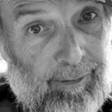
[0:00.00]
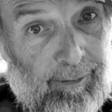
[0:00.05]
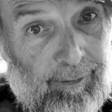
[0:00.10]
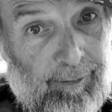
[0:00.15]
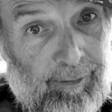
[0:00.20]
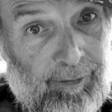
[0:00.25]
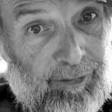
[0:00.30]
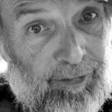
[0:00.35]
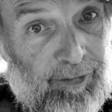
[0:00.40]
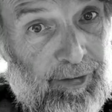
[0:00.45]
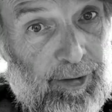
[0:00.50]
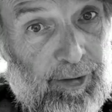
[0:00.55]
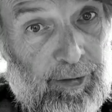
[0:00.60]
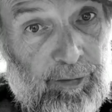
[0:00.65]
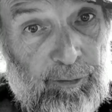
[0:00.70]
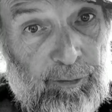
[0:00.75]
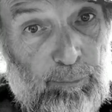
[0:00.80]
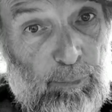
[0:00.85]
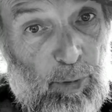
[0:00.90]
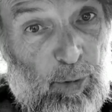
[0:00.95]
The sea
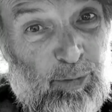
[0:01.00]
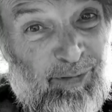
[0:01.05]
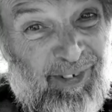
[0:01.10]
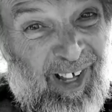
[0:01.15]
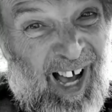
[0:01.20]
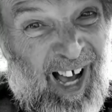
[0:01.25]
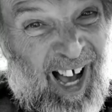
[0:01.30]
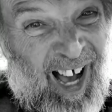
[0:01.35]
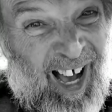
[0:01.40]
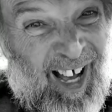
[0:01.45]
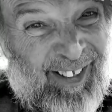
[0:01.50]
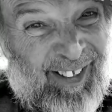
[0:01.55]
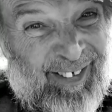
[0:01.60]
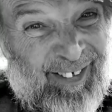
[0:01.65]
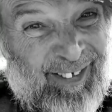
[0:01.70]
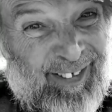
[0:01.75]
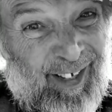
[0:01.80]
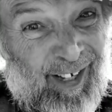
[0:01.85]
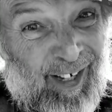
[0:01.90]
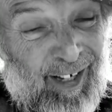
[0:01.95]
is
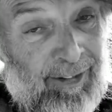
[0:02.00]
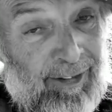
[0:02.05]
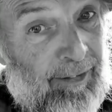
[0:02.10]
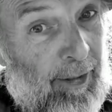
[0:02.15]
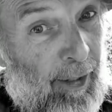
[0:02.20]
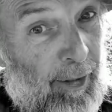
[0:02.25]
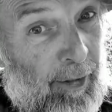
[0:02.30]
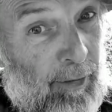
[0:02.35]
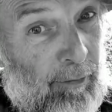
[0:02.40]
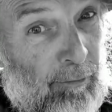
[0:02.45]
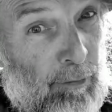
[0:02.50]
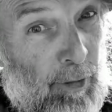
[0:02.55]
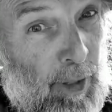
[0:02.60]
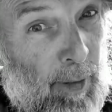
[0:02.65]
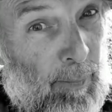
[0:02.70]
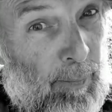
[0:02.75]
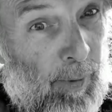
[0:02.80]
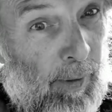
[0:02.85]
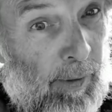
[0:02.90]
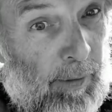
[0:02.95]
bonanza, not a
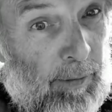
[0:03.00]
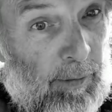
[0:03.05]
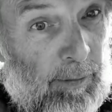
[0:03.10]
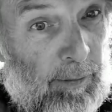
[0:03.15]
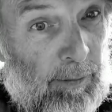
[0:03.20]
ripple.